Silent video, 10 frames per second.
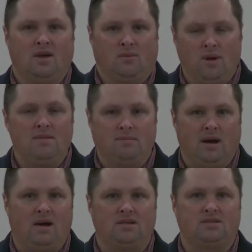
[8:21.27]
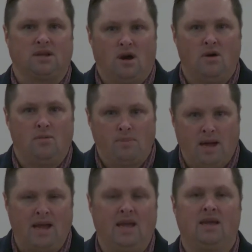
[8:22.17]
we must
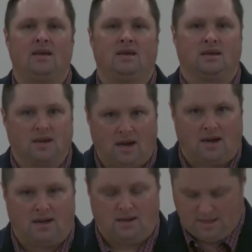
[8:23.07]
obey God.